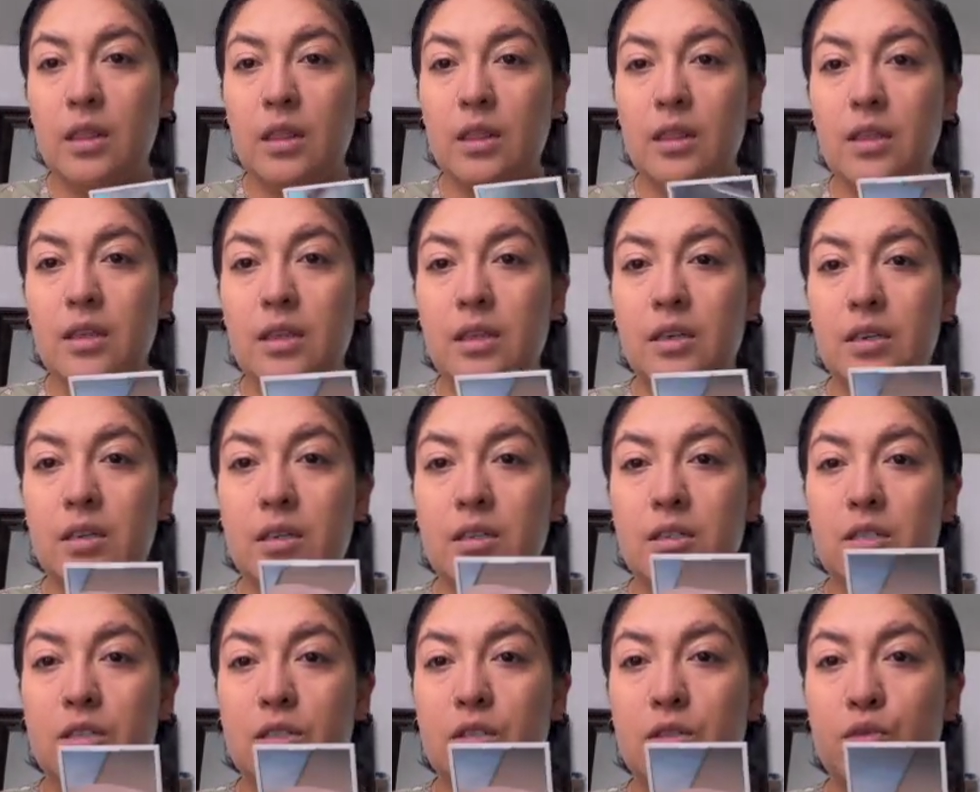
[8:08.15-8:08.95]

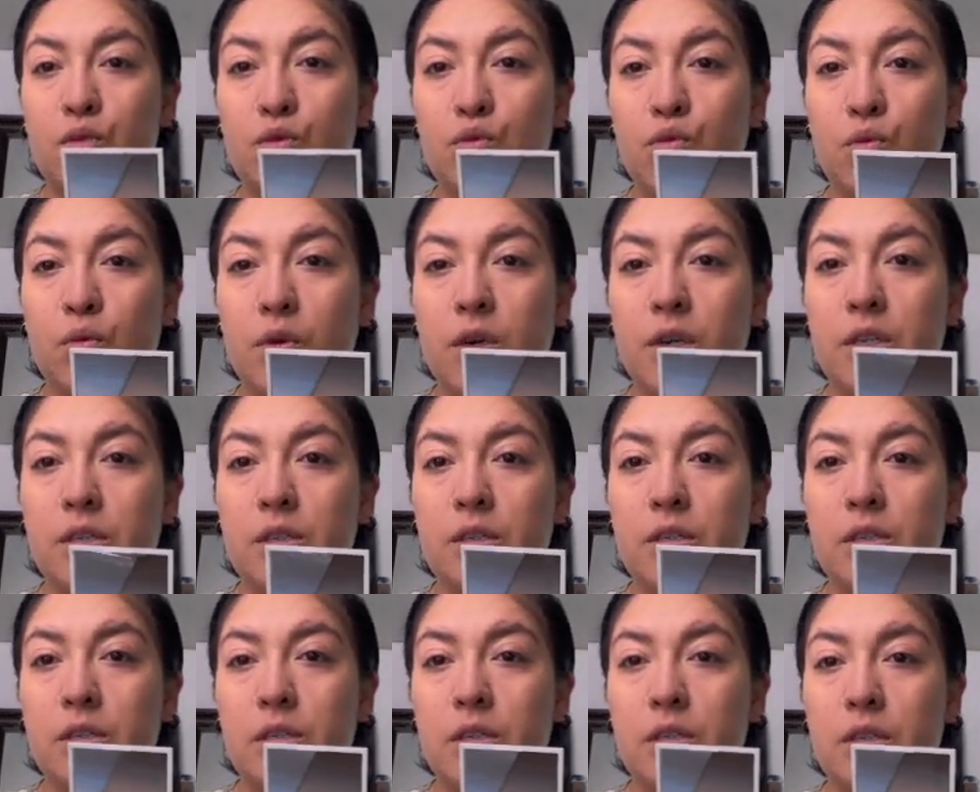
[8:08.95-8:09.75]
this
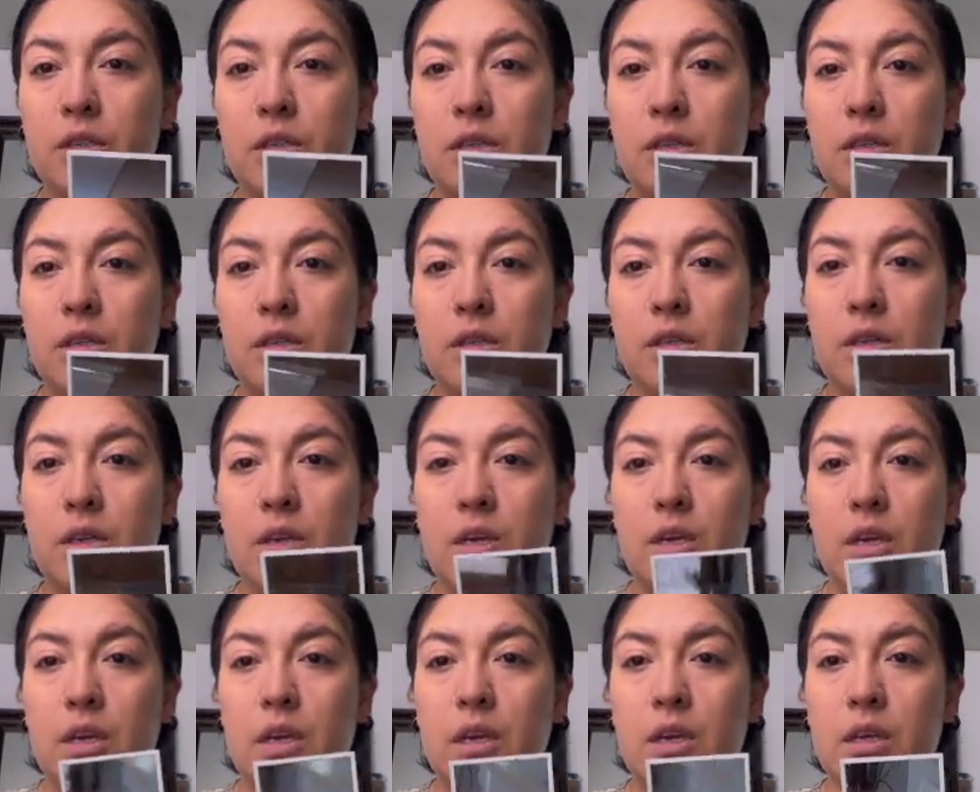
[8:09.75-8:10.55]
one
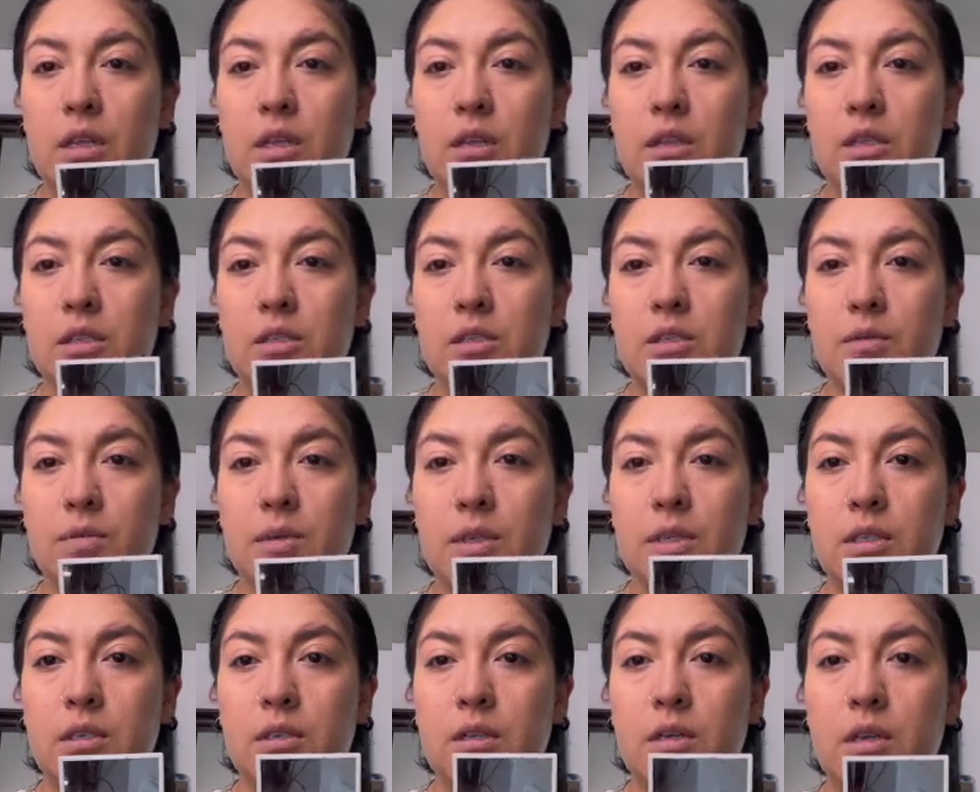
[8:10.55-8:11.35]
and this
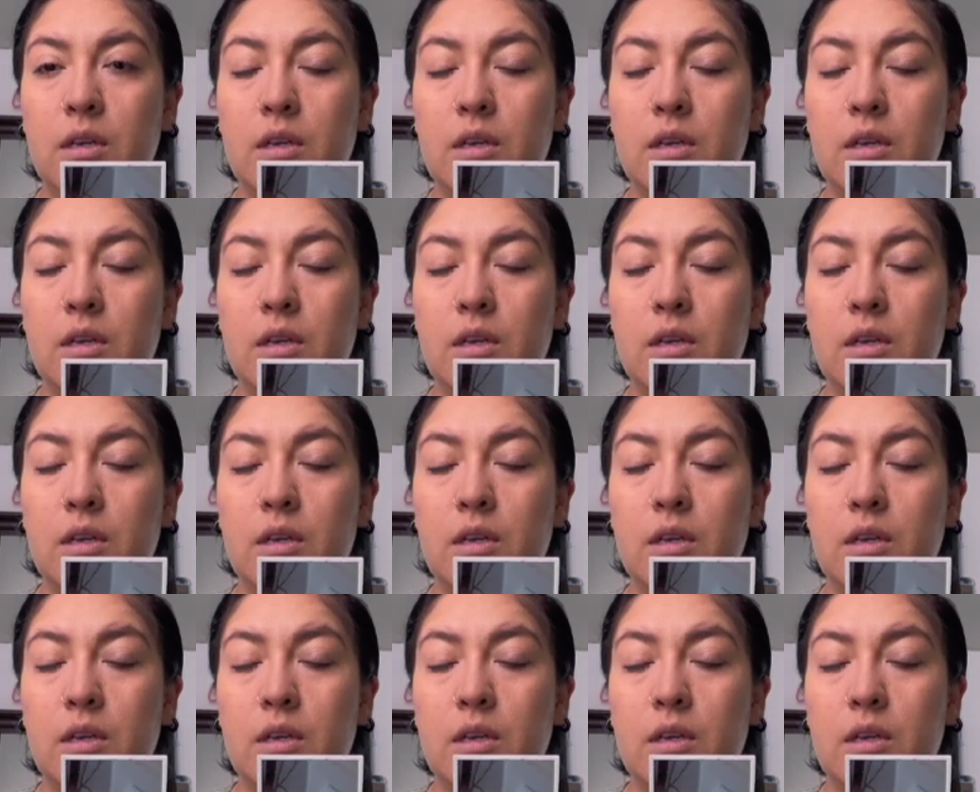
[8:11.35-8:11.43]
one.